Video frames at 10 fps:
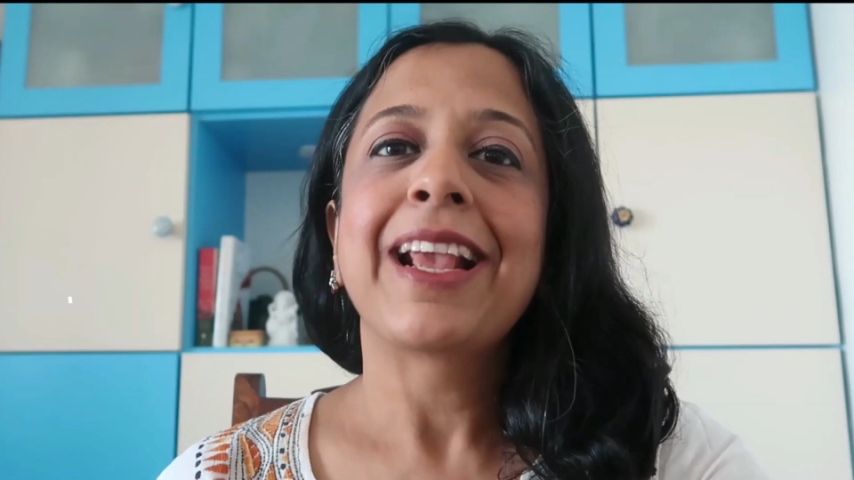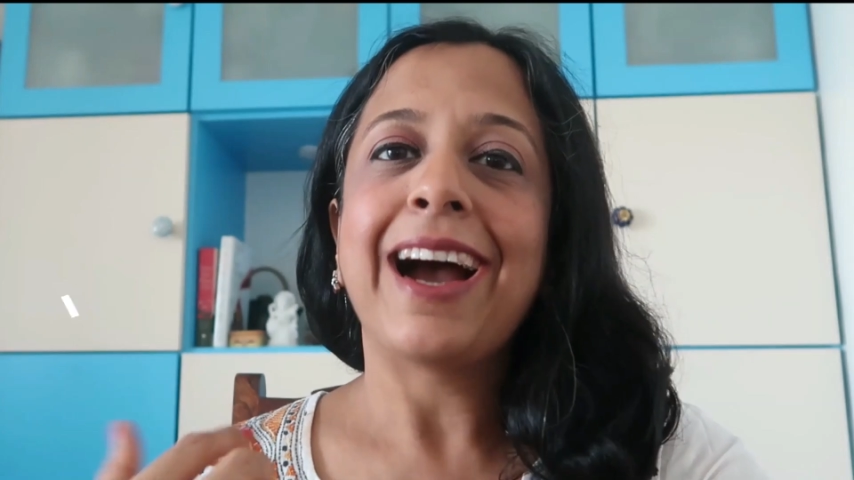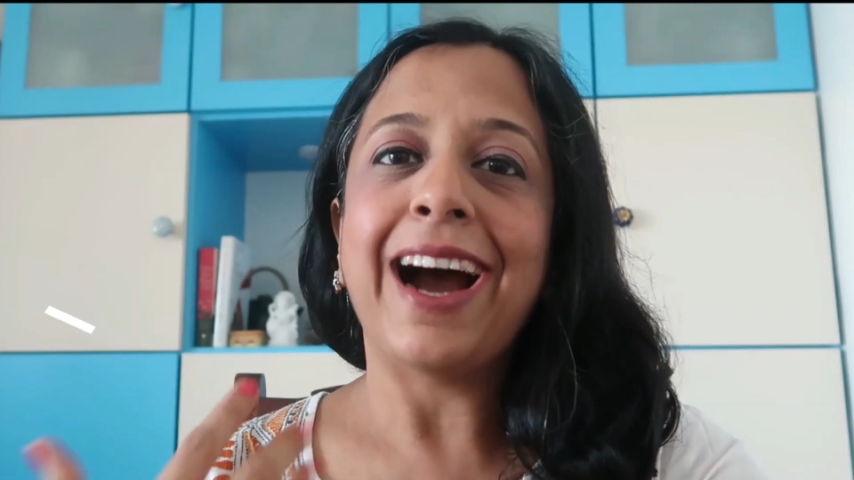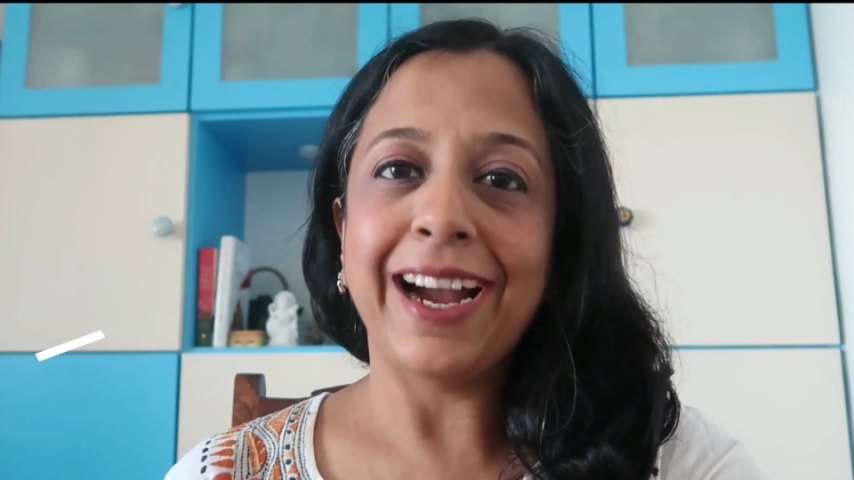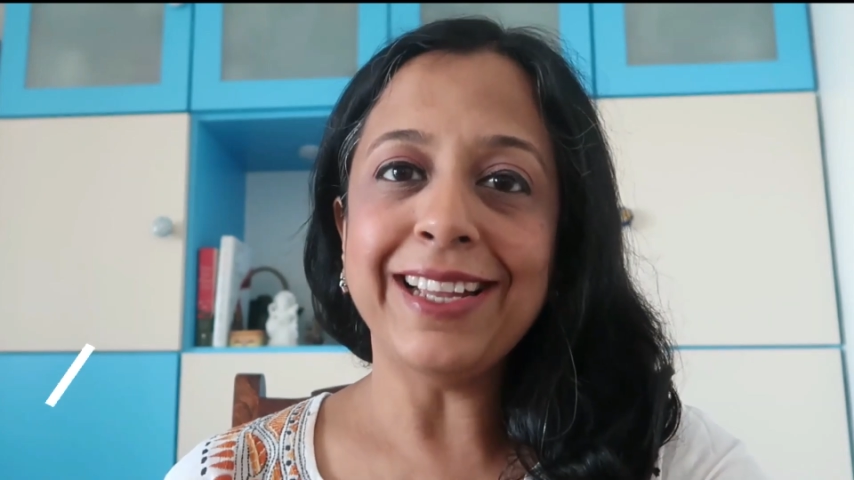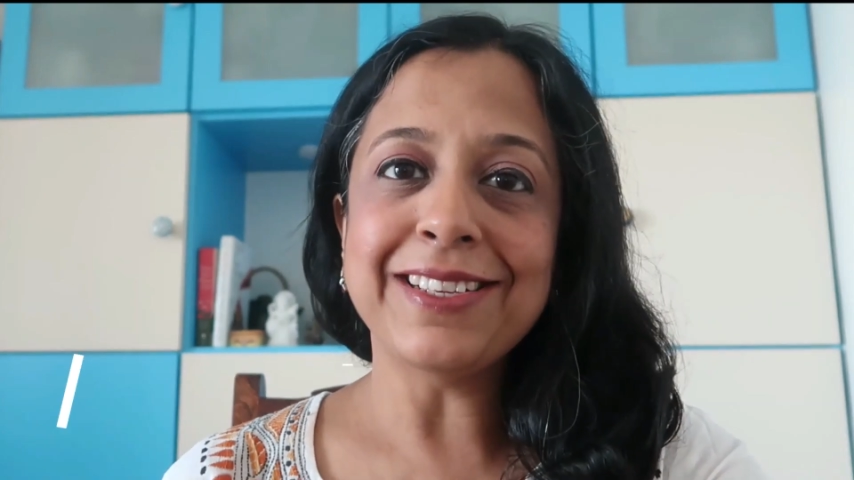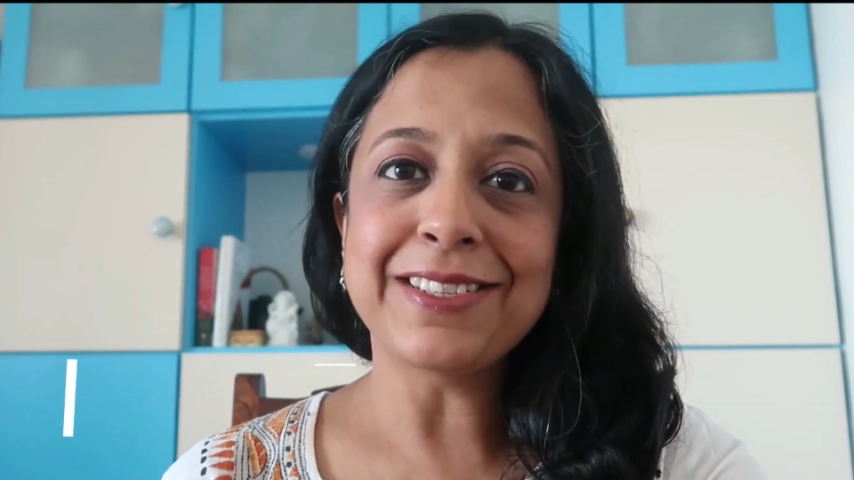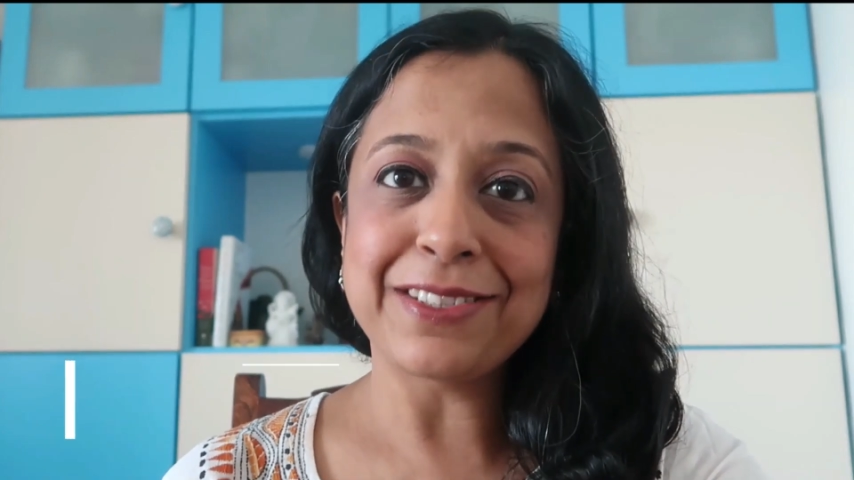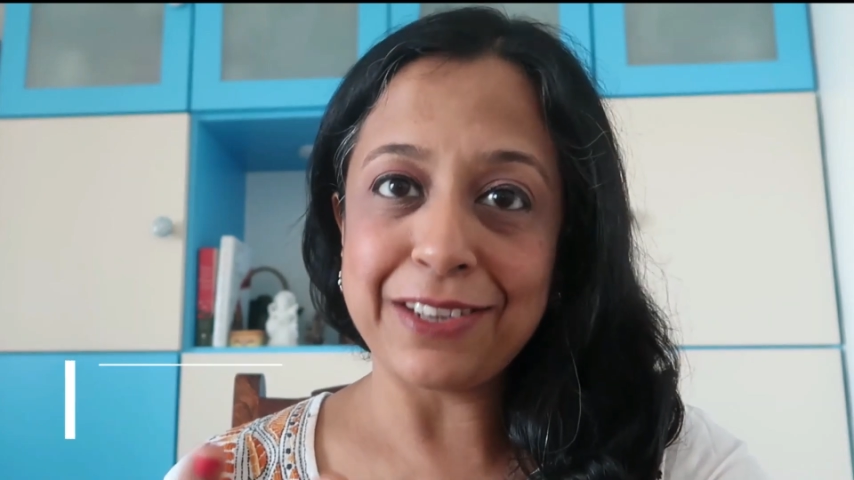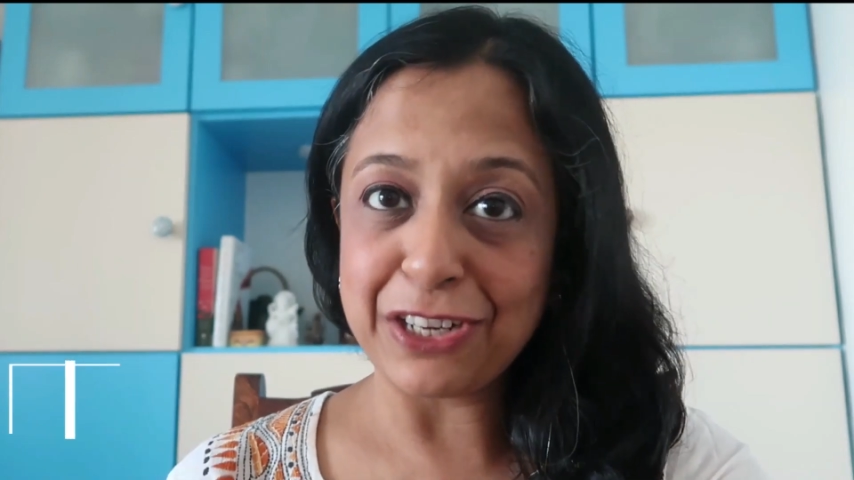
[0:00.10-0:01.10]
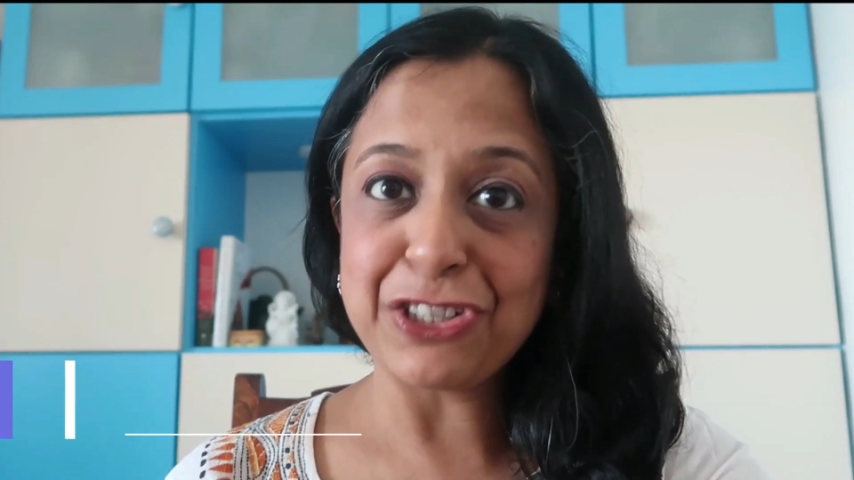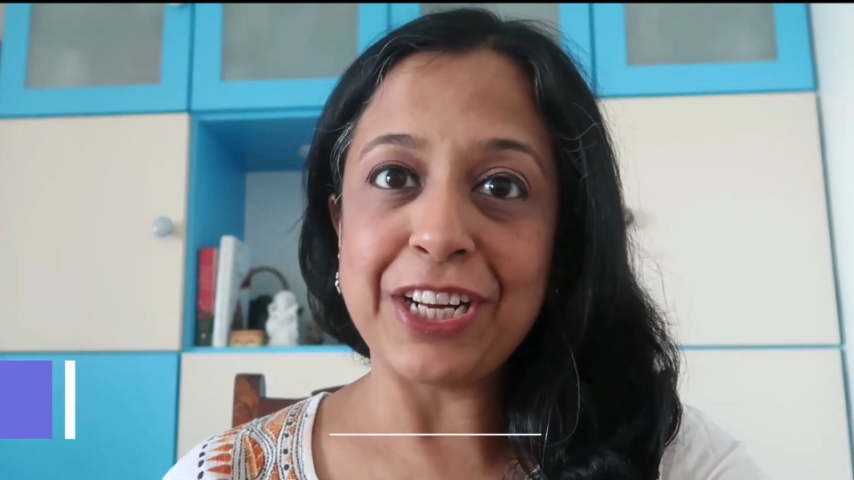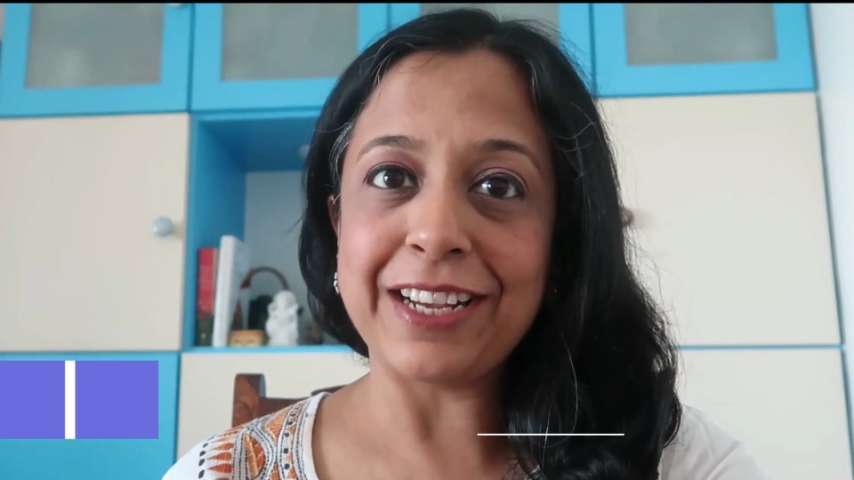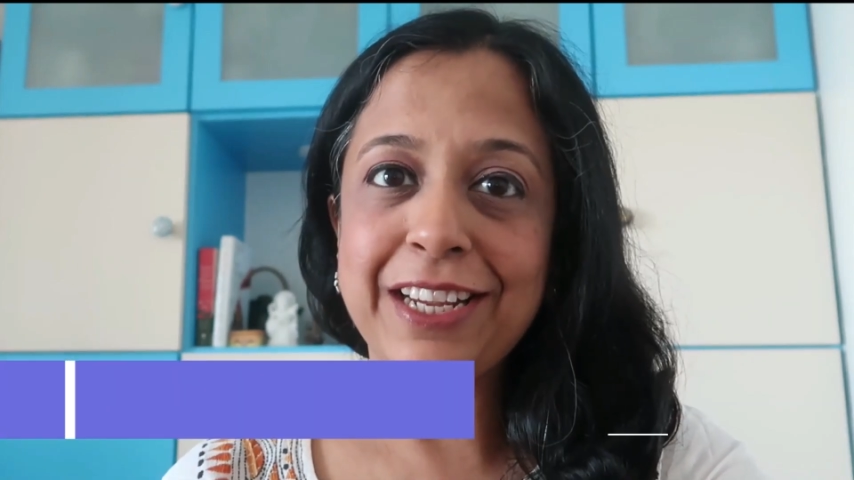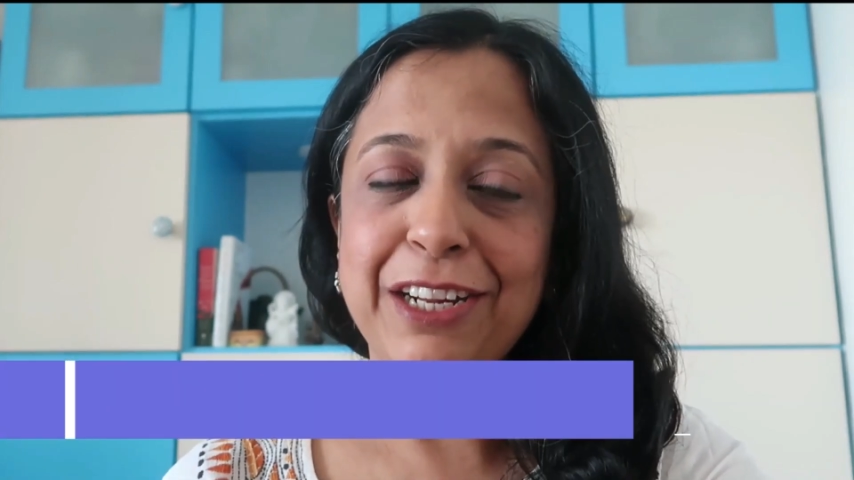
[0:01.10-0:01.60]
Hi, this is
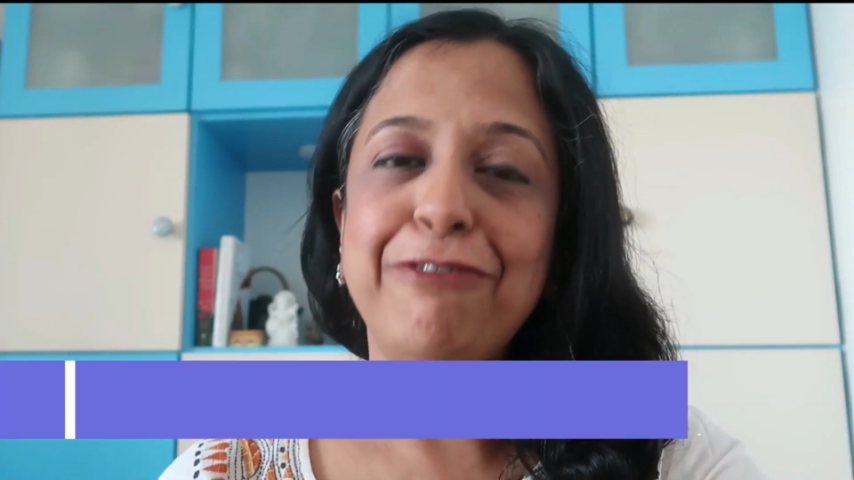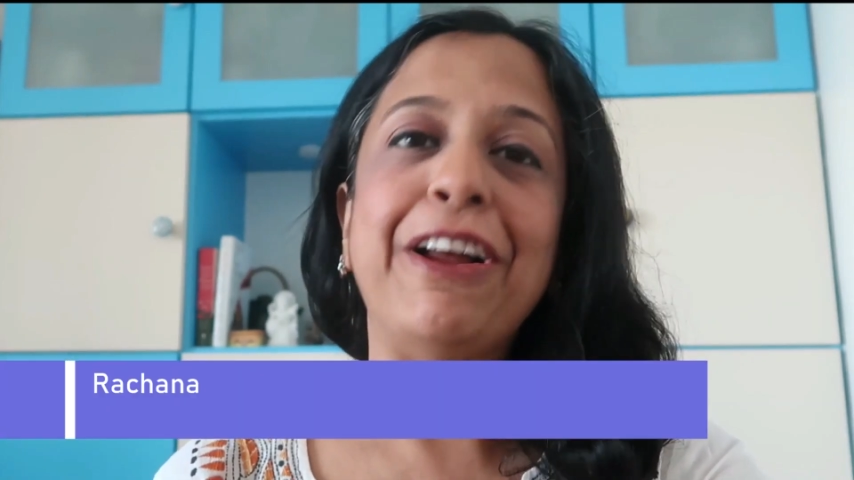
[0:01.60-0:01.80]
Rachna here.